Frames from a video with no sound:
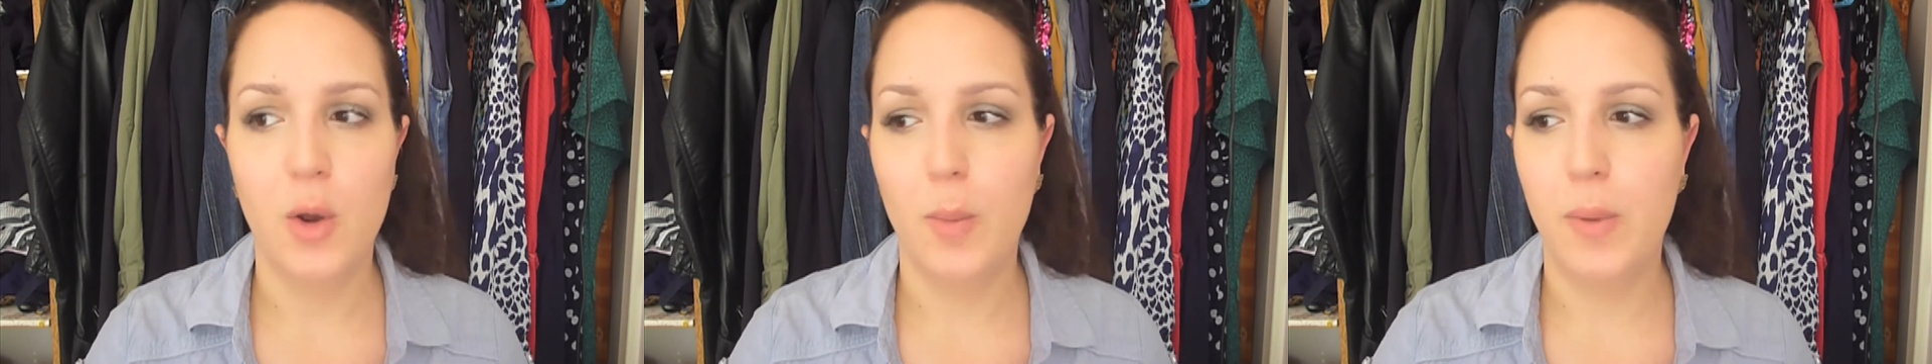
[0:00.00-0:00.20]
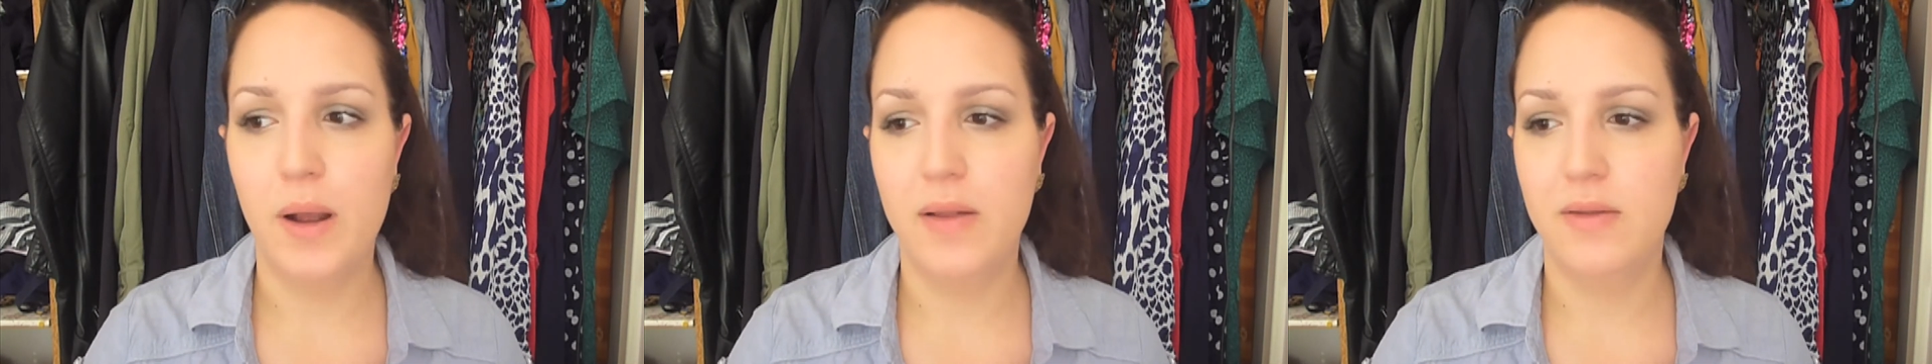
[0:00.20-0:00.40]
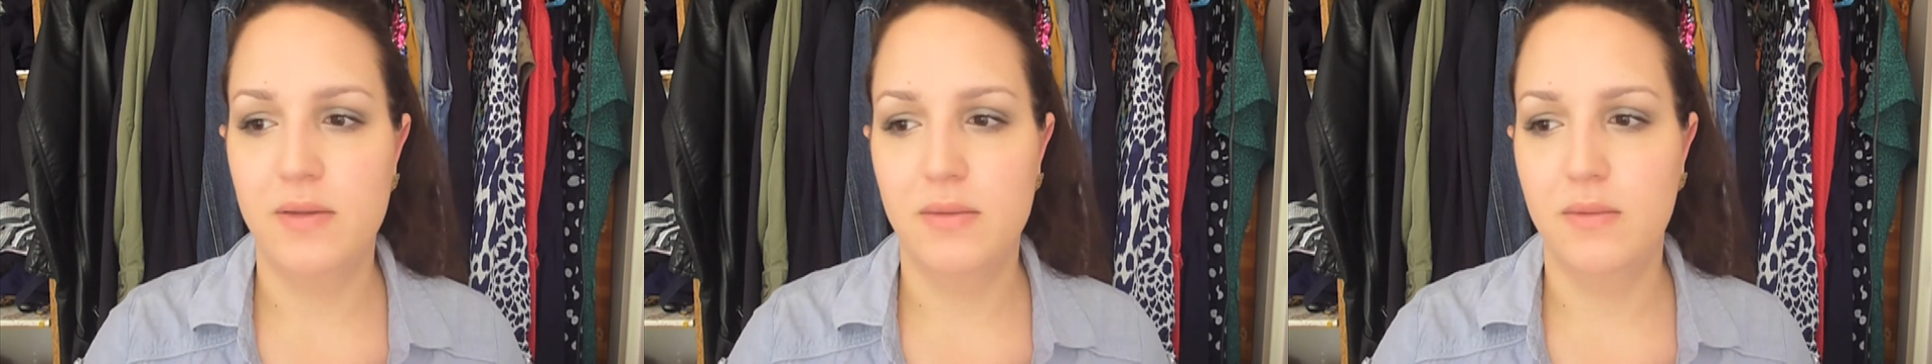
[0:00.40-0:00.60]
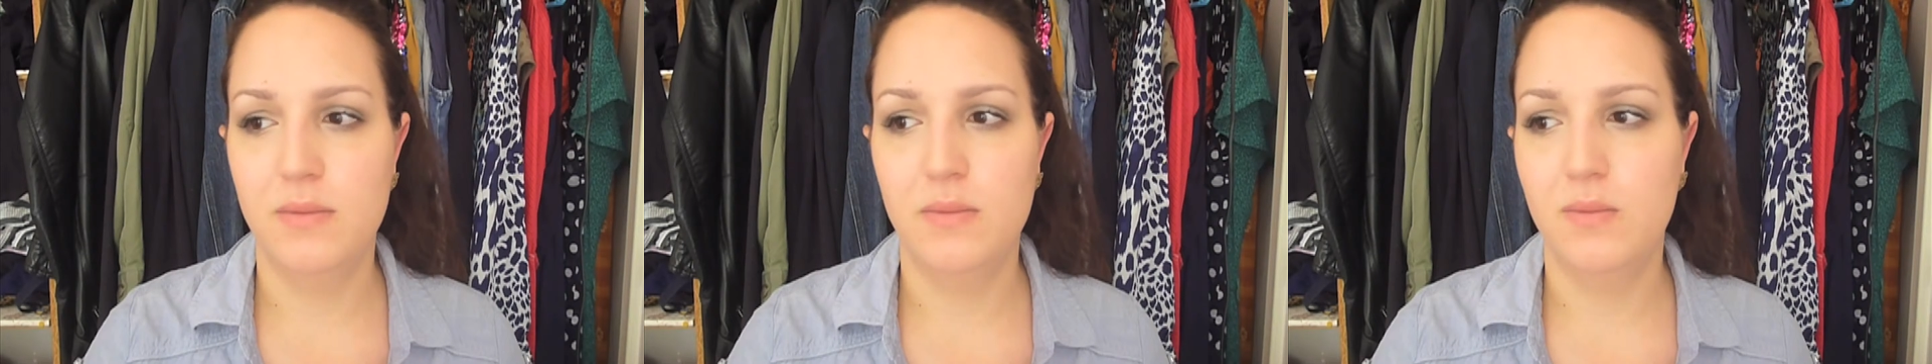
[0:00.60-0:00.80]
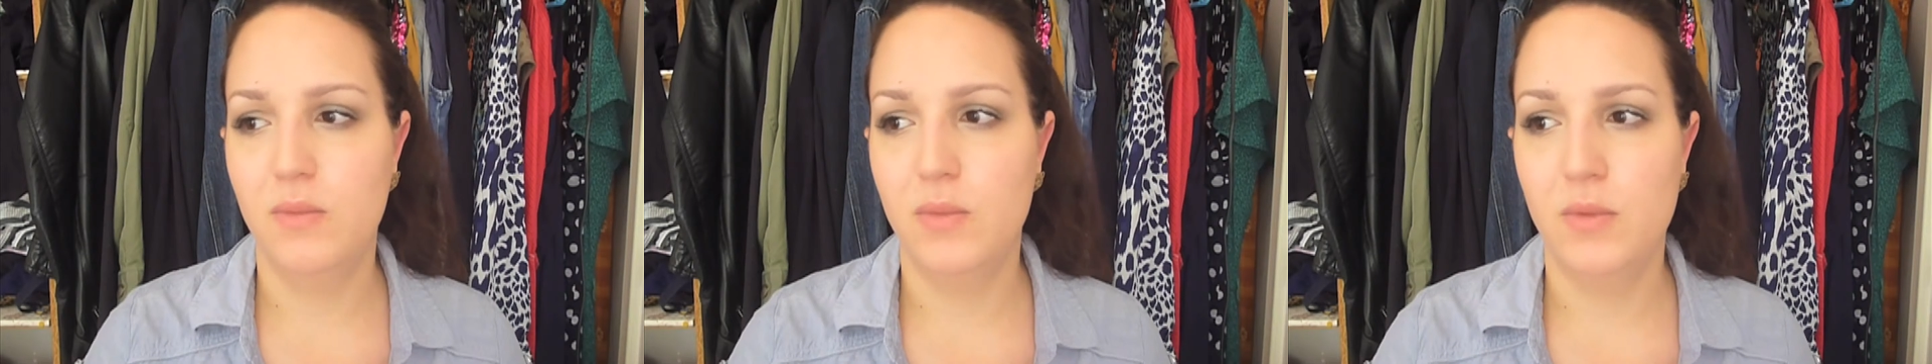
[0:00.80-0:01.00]
about
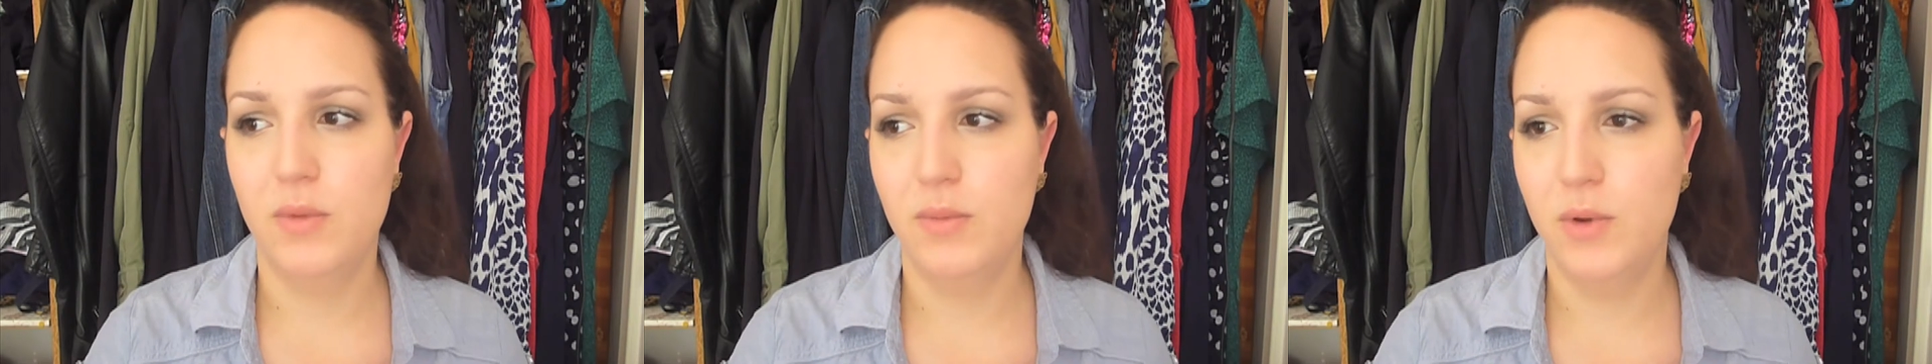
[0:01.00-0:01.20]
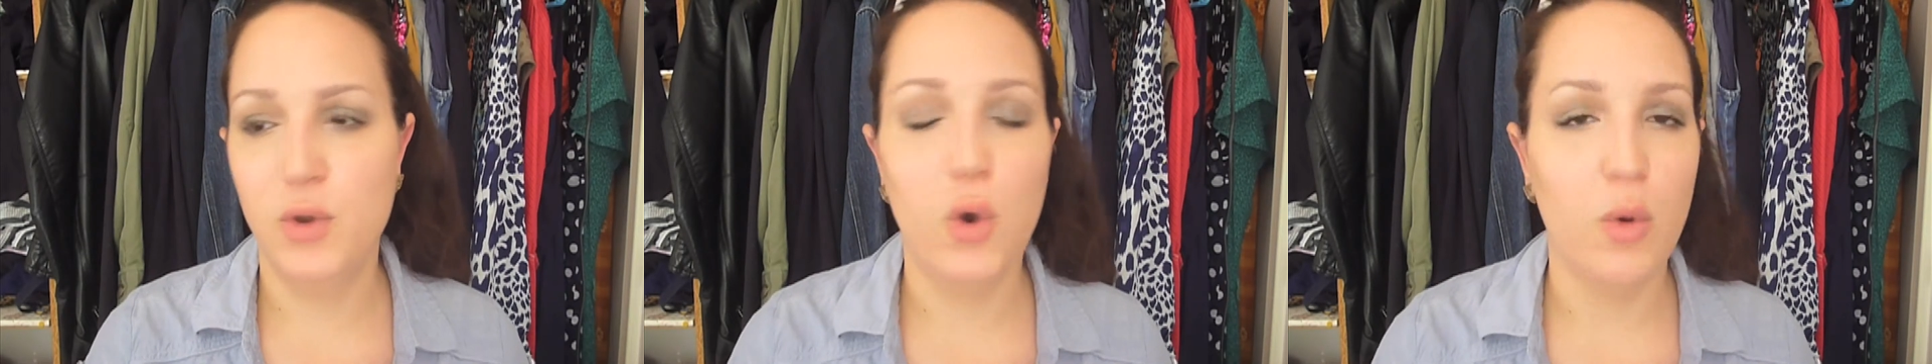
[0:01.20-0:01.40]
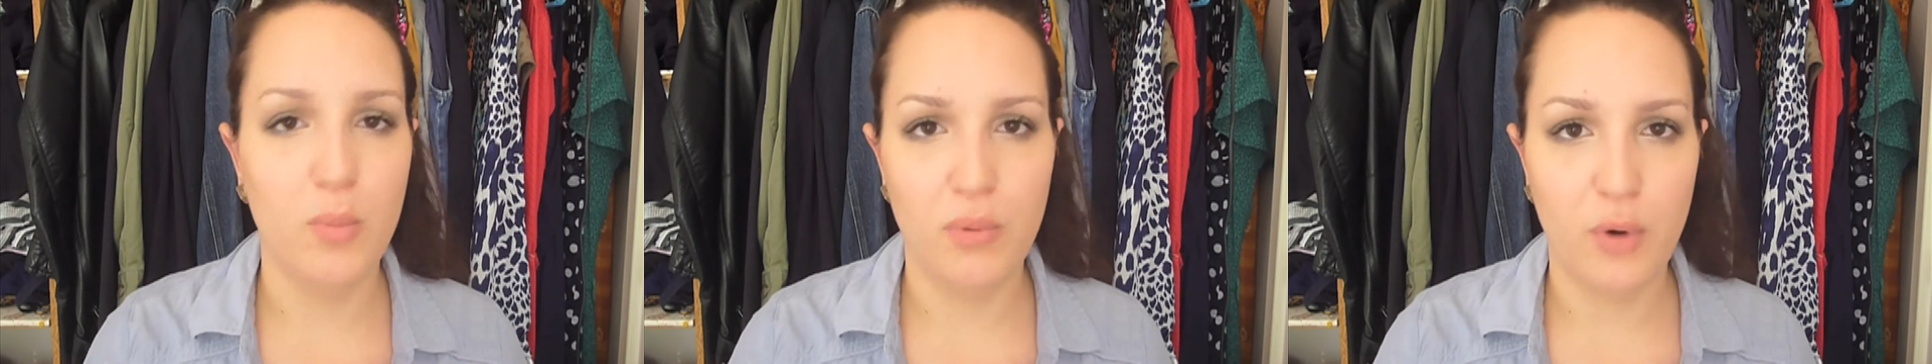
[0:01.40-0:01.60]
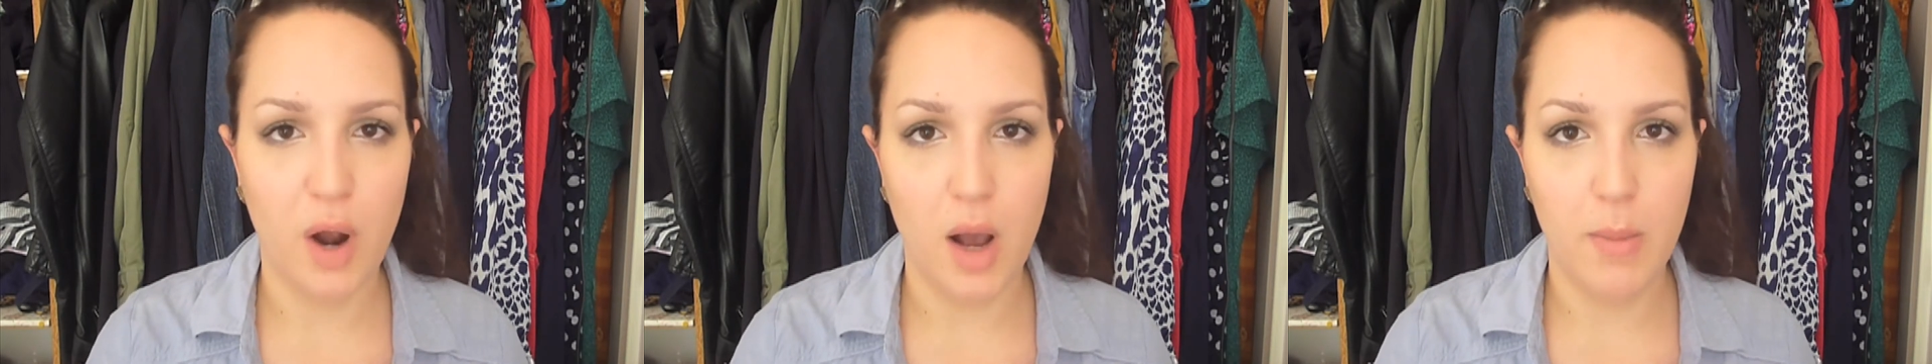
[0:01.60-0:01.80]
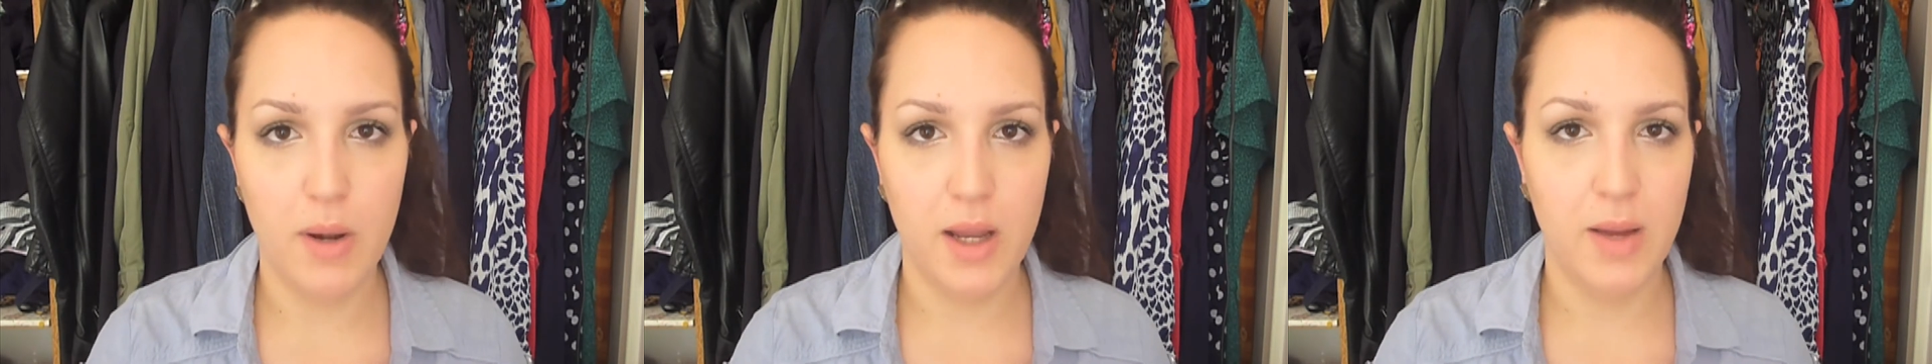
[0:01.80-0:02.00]
your
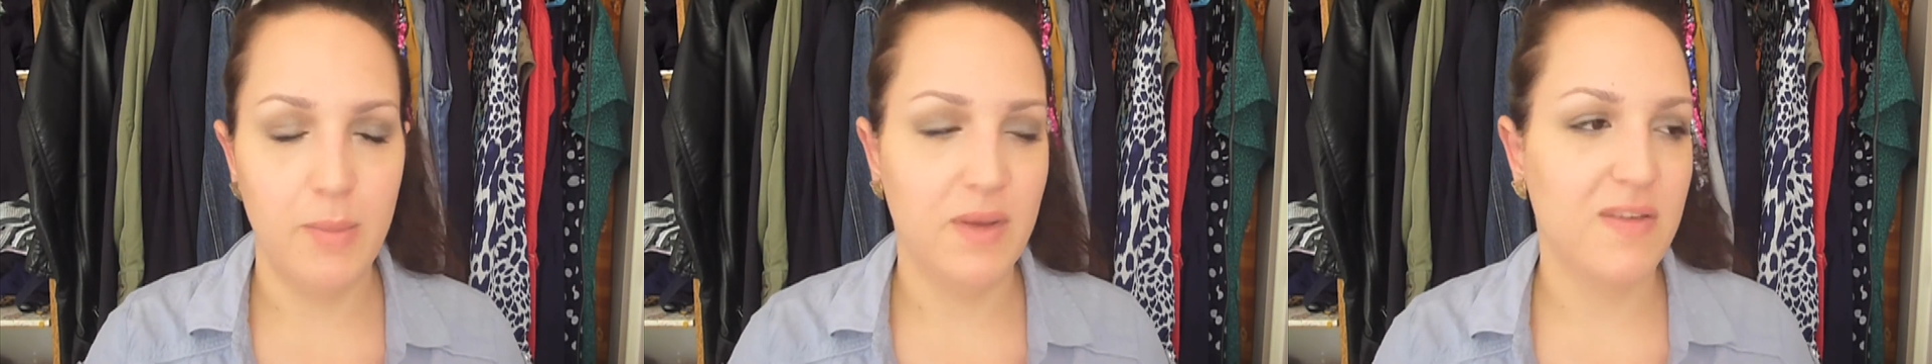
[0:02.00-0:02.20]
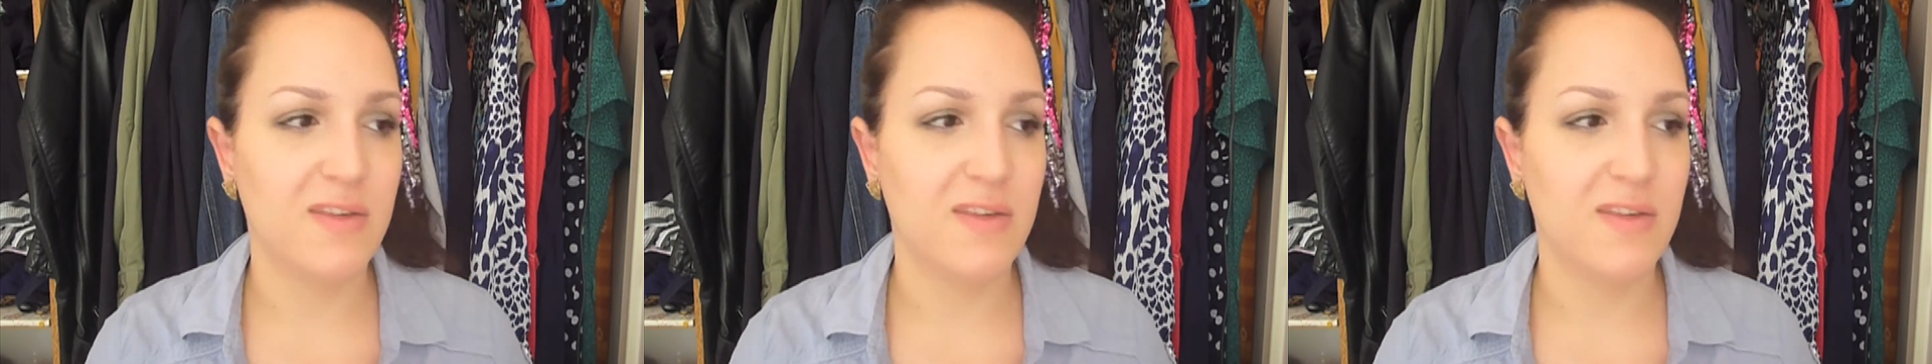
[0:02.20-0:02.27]
problem.